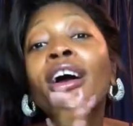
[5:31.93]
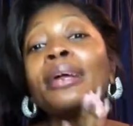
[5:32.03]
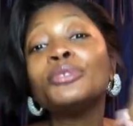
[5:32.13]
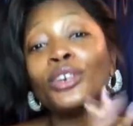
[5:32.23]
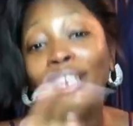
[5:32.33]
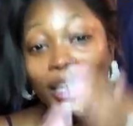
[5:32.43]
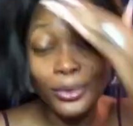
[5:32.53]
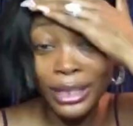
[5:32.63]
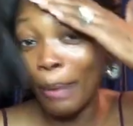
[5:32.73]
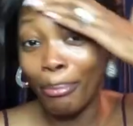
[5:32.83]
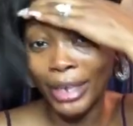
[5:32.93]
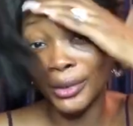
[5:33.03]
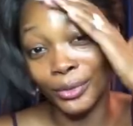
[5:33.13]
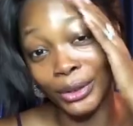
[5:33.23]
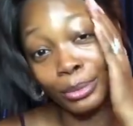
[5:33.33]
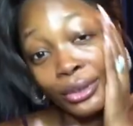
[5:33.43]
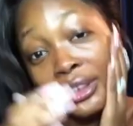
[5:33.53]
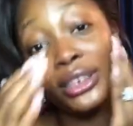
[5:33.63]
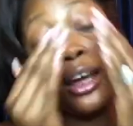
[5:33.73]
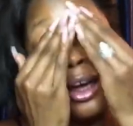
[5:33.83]
cream did not get to that part of your
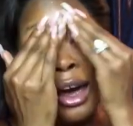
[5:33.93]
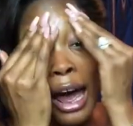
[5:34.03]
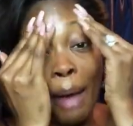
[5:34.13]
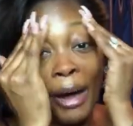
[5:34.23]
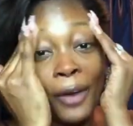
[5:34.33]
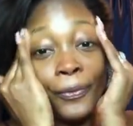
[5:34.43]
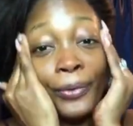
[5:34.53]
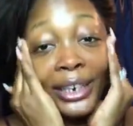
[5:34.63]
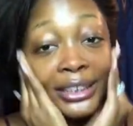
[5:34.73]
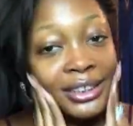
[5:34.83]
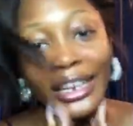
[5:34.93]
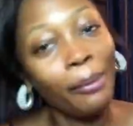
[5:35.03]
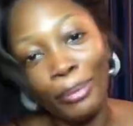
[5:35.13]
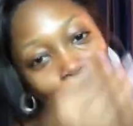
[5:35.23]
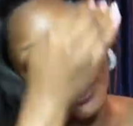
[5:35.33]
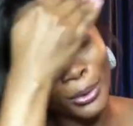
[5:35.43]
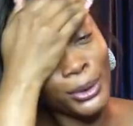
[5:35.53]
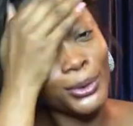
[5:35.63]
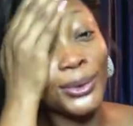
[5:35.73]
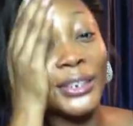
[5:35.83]
body, I'm afraid that part
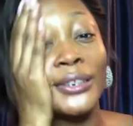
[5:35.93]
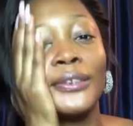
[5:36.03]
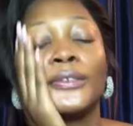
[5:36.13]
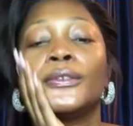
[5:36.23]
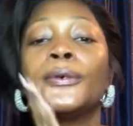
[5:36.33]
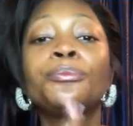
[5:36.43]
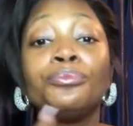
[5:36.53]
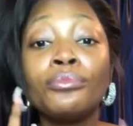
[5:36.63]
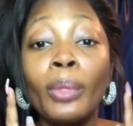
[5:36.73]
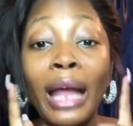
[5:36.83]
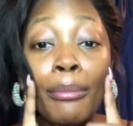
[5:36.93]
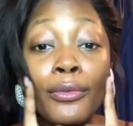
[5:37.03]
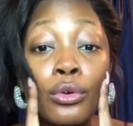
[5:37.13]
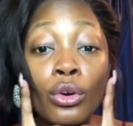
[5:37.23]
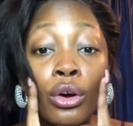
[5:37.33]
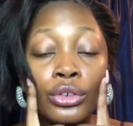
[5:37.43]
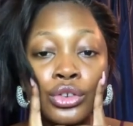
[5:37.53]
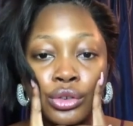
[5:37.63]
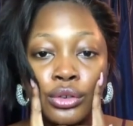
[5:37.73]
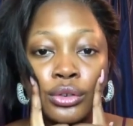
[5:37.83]
will not do anything. So I'm even
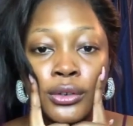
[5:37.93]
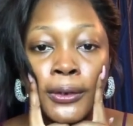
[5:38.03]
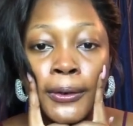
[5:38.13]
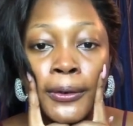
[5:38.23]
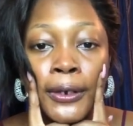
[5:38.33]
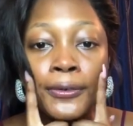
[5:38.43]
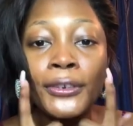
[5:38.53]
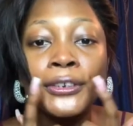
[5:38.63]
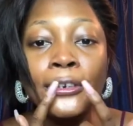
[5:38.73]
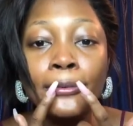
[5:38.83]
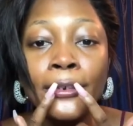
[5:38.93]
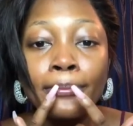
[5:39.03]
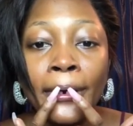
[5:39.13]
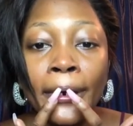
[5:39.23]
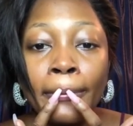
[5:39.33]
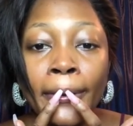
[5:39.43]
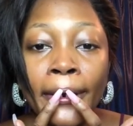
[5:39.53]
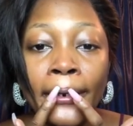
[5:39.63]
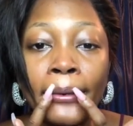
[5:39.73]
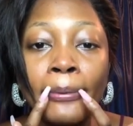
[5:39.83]
conscious. If you see my upper
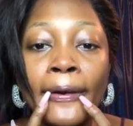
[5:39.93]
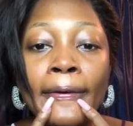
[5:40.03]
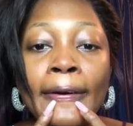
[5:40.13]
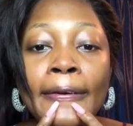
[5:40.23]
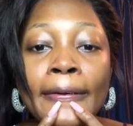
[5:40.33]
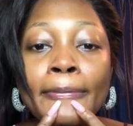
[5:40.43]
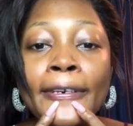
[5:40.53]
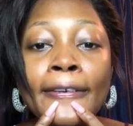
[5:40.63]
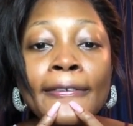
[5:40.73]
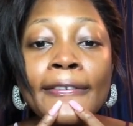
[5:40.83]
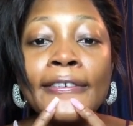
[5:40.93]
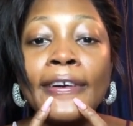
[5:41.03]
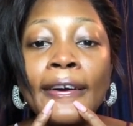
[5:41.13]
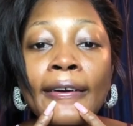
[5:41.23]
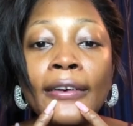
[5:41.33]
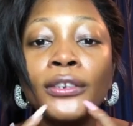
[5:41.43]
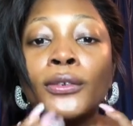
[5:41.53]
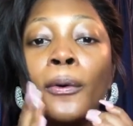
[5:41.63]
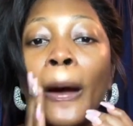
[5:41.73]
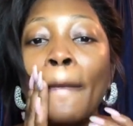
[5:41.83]
lip and lower lip, they are not dark.
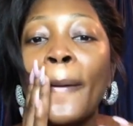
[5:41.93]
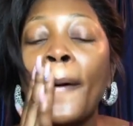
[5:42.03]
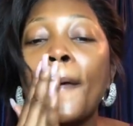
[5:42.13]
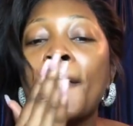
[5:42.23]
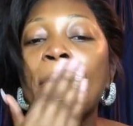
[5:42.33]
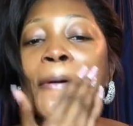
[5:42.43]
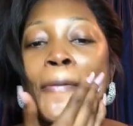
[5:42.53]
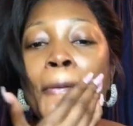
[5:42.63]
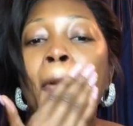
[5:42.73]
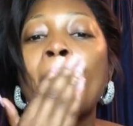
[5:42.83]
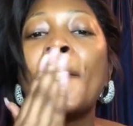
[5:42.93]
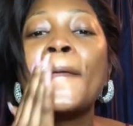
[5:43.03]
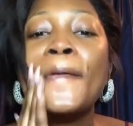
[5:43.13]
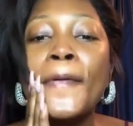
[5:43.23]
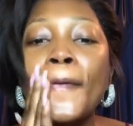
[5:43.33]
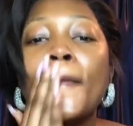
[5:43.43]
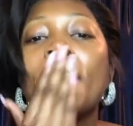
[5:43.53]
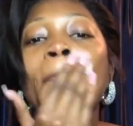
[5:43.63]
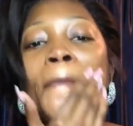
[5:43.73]
So I'm conscious to also do this,